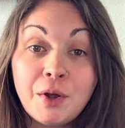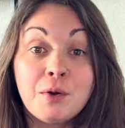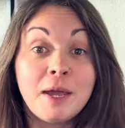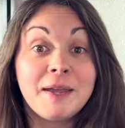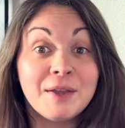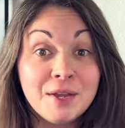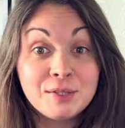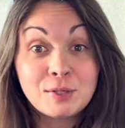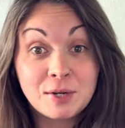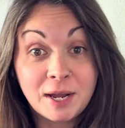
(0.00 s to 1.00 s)
Okay,
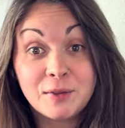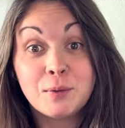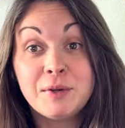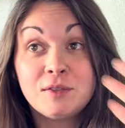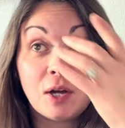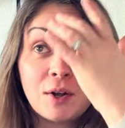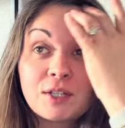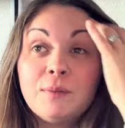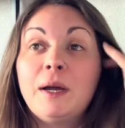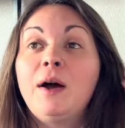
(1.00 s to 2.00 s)
so now that we've talked
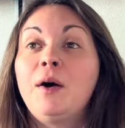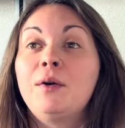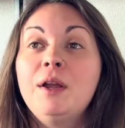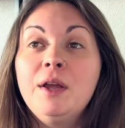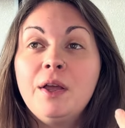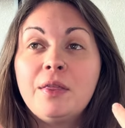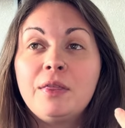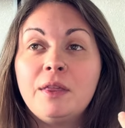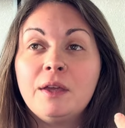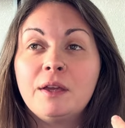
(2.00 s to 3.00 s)
about
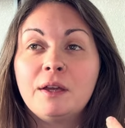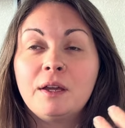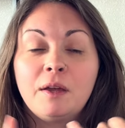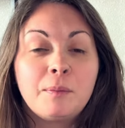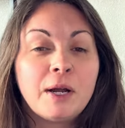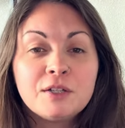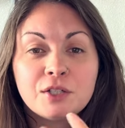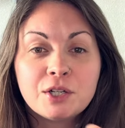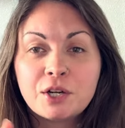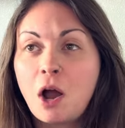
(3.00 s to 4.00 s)
the
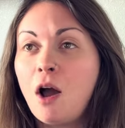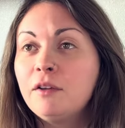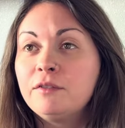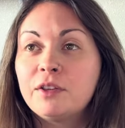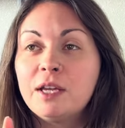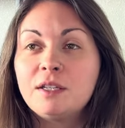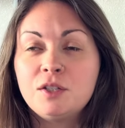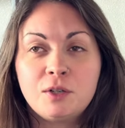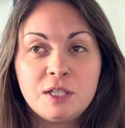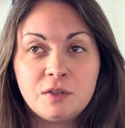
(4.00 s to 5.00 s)
pressure, conflict, and
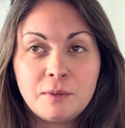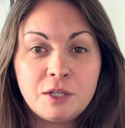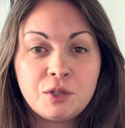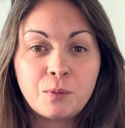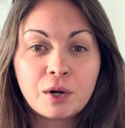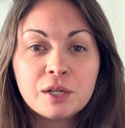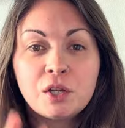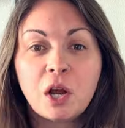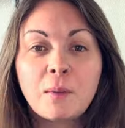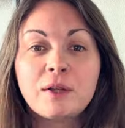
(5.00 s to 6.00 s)
transformation, we're going to
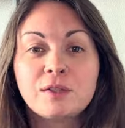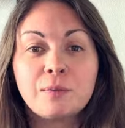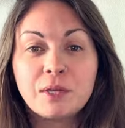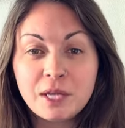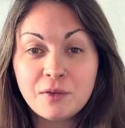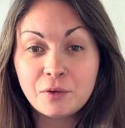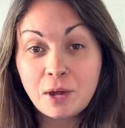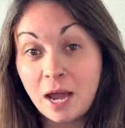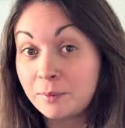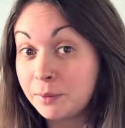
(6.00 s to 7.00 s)
talk about some key
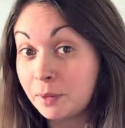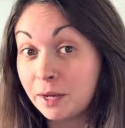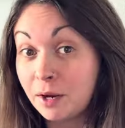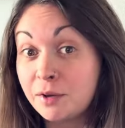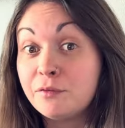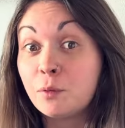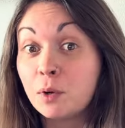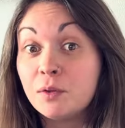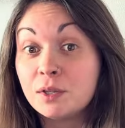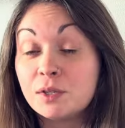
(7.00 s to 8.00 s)
vocabulary
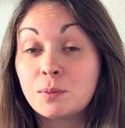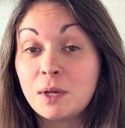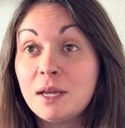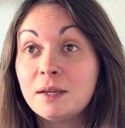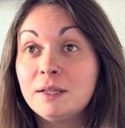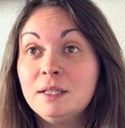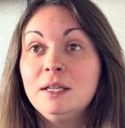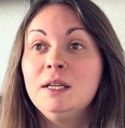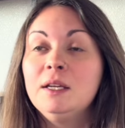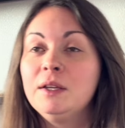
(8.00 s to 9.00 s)
for this week.
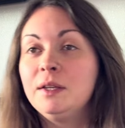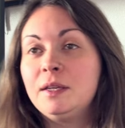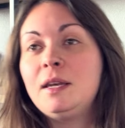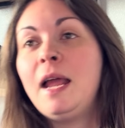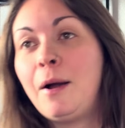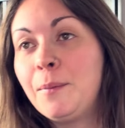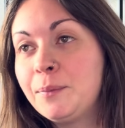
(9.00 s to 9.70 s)
Now,